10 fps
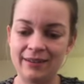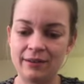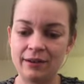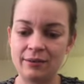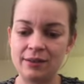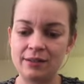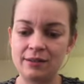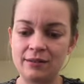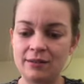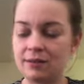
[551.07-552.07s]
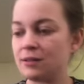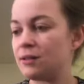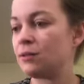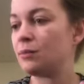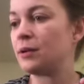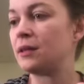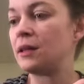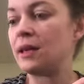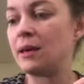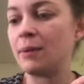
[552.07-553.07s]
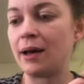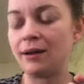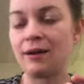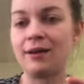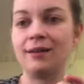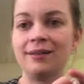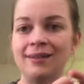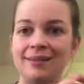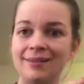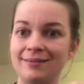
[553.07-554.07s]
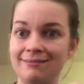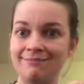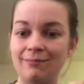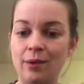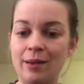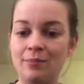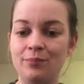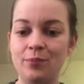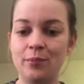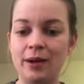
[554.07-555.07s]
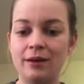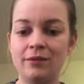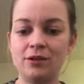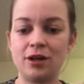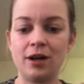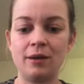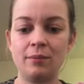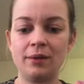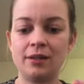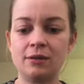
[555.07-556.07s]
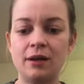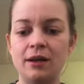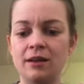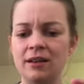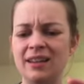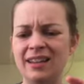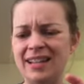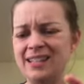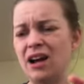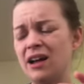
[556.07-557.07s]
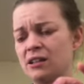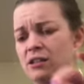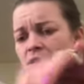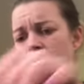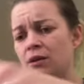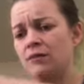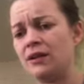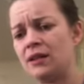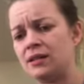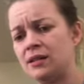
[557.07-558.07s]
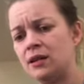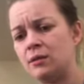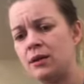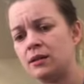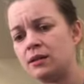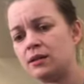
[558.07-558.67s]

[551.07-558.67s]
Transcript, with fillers: I always don't put the heat pad on while I'm preparing the shot, but that's okay. It gets hot so darn fast, anyways.